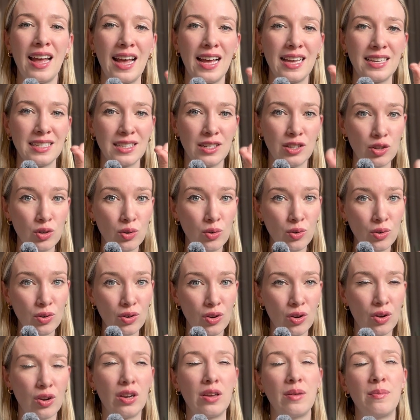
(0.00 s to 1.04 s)
And in your
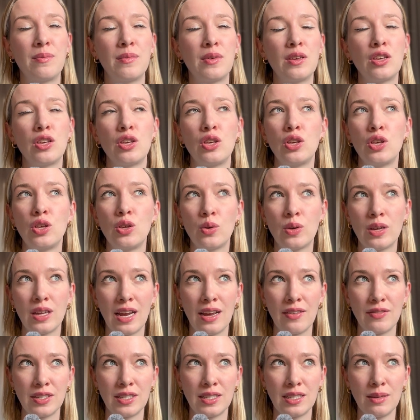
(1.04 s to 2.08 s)
column, you can
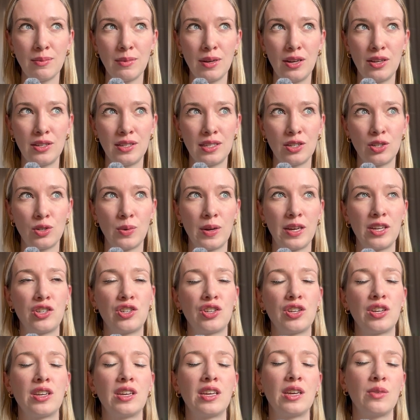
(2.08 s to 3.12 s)
have a similar
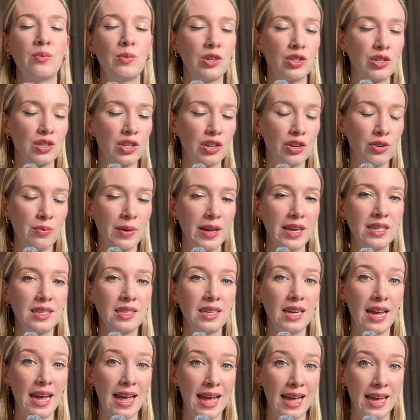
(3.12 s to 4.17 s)
situation in which the
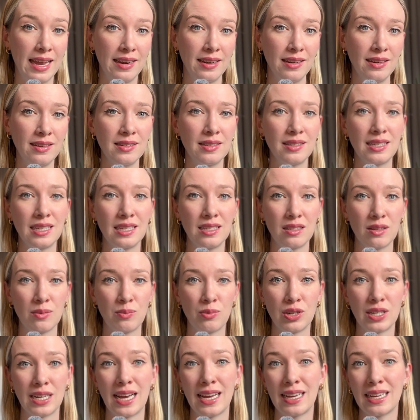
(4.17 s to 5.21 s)
narrator N sees the
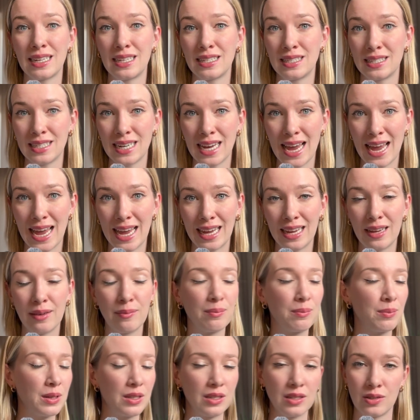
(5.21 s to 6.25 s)
protagonist A
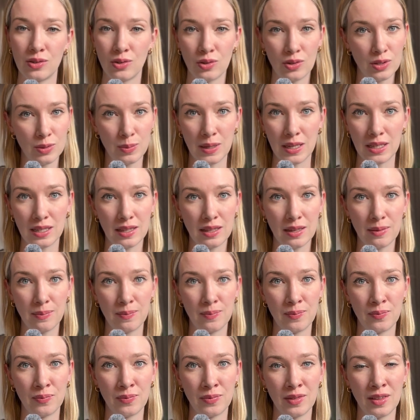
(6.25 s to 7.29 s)
but does not speak to them.
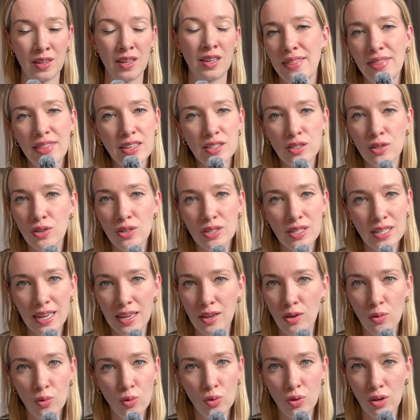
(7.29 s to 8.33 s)
And this could
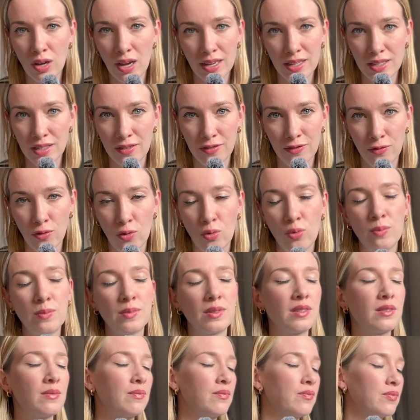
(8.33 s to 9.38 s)
take all kinds of
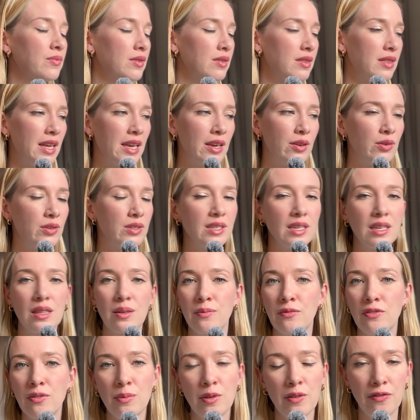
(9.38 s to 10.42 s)
forms. They could see
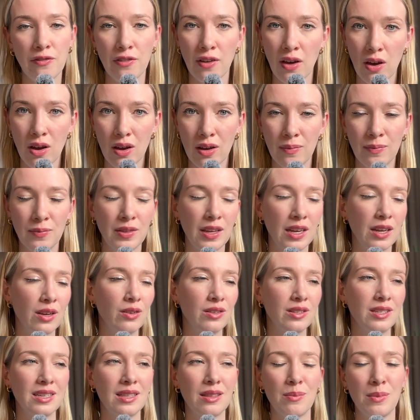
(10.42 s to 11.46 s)
them from afar, they
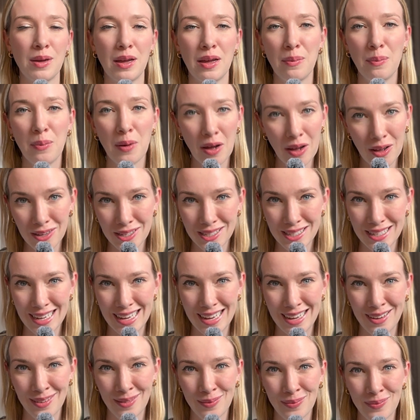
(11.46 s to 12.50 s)
could see them at a
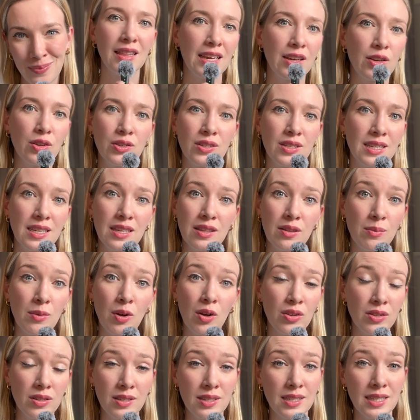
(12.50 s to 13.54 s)
party, they could see them
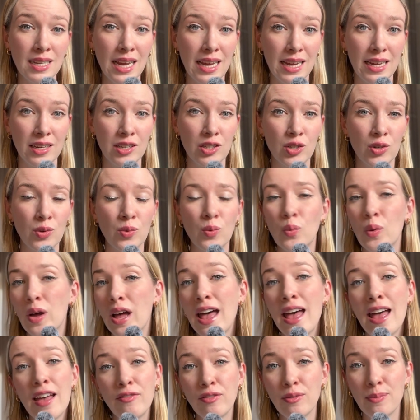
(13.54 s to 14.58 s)
on stage,
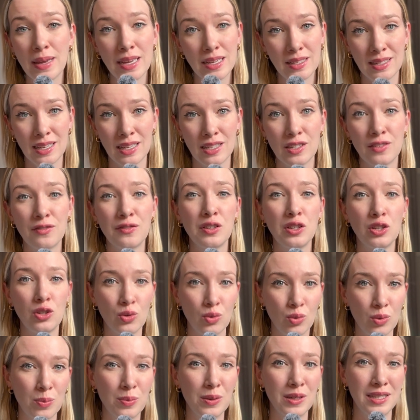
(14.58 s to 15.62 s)
whatever makes sense for
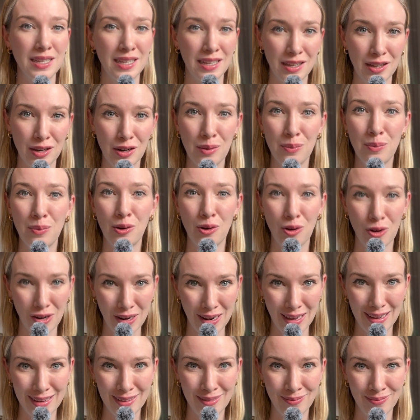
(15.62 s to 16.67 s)
your particular
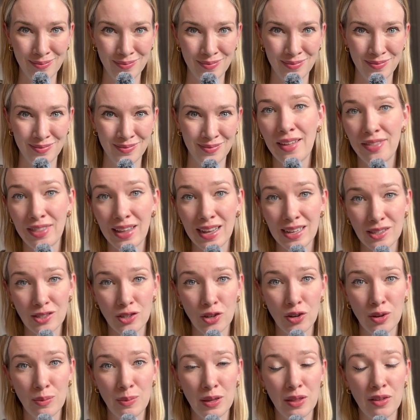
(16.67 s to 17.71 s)
plotline. And that's
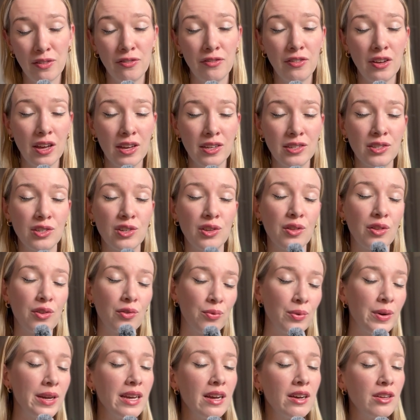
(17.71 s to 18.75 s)
going to be the first
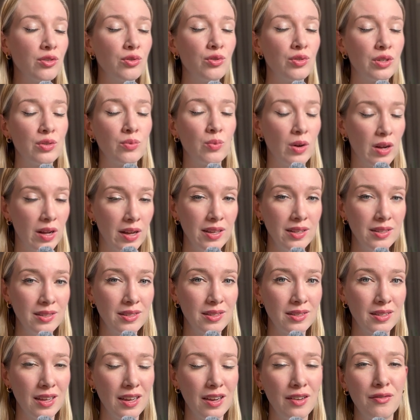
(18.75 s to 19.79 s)
300
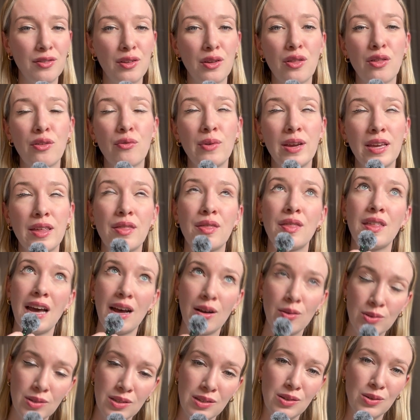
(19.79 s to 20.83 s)
words of the
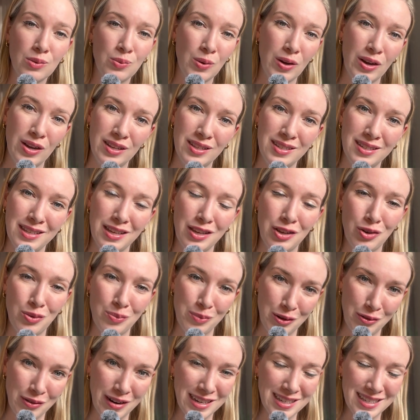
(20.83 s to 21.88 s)
3,000 words that you'll
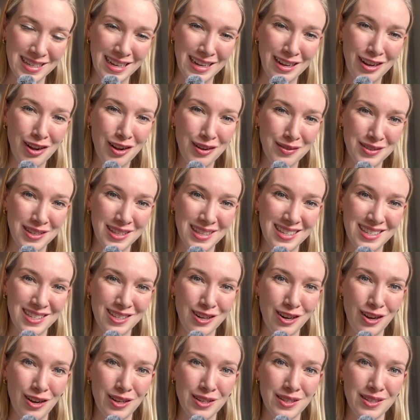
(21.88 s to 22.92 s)
be writing after this
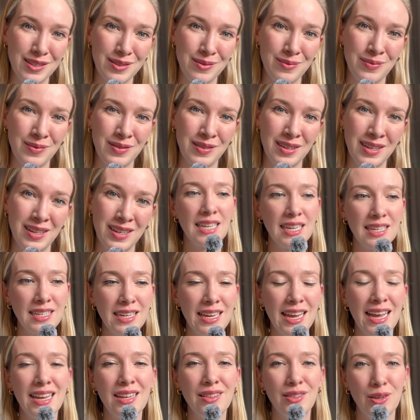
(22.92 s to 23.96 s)
class.
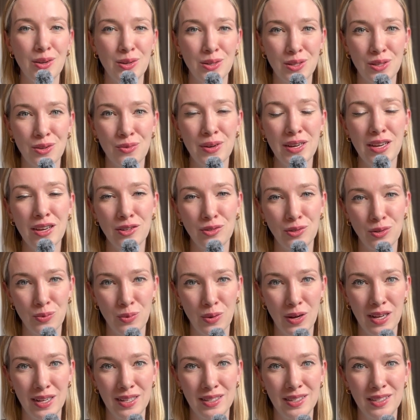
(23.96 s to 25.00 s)
Dedicate those 300
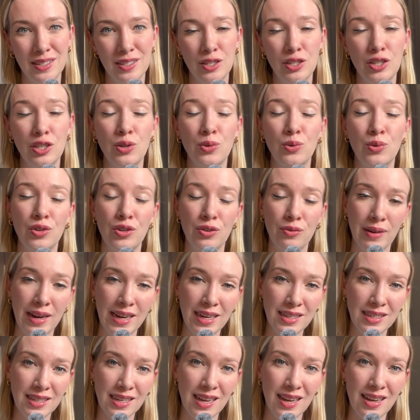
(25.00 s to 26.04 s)
words to your
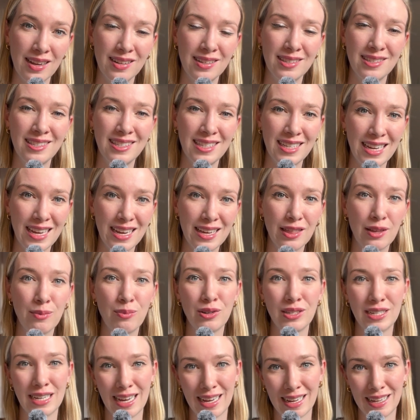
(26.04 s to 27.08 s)
narrator seeing the
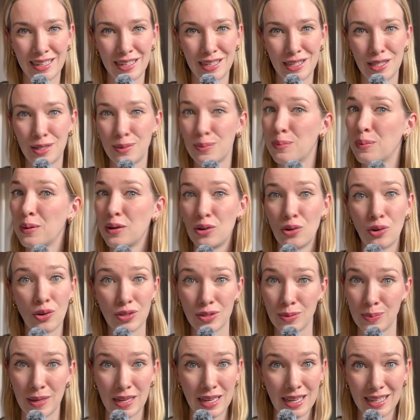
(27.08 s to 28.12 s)
protagonist but not
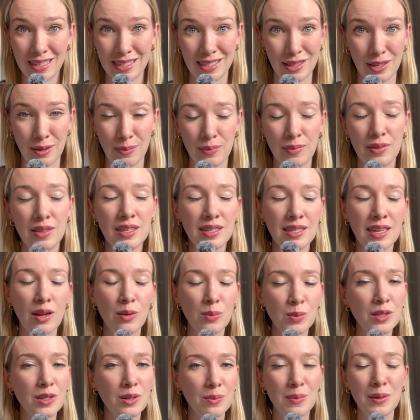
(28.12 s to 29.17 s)
speaking to them. This
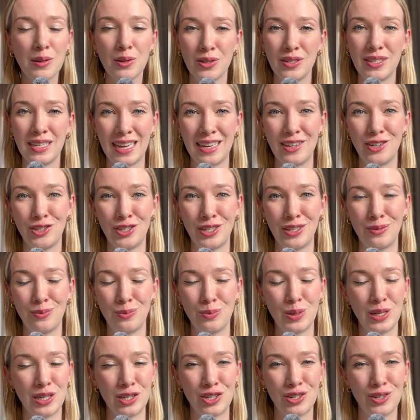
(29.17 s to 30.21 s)
helps to build tension,
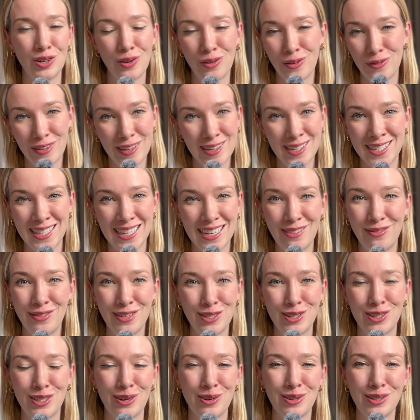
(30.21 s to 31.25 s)
which obviously
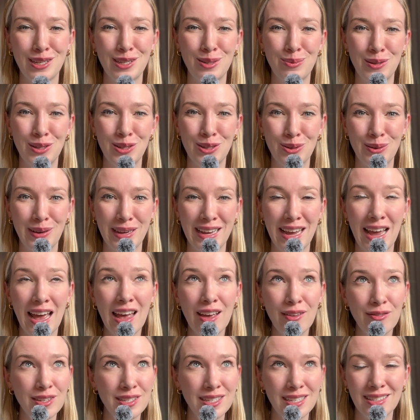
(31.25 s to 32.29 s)
Fitzgerald has been doing
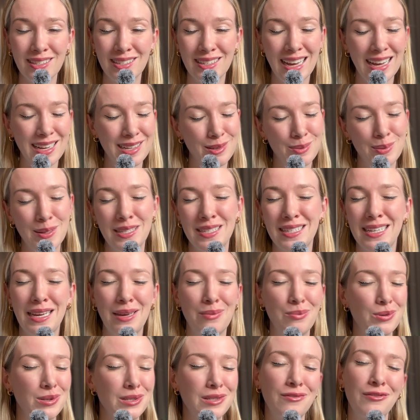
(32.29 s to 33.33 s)
ever since Gatsby's
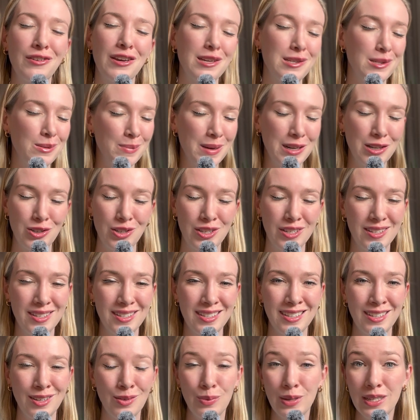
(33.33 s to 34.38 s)
name was first mentioned.
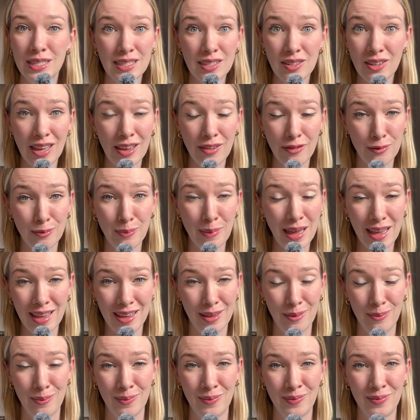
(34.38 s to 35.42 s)
We still haven't met
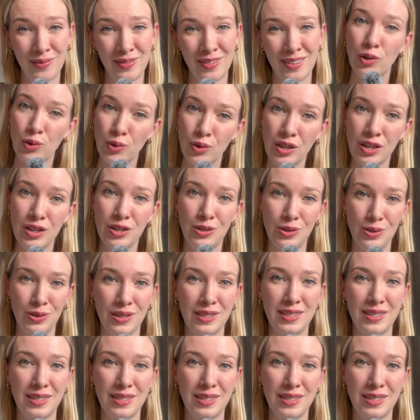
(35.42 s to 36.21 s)
him, and you're going to do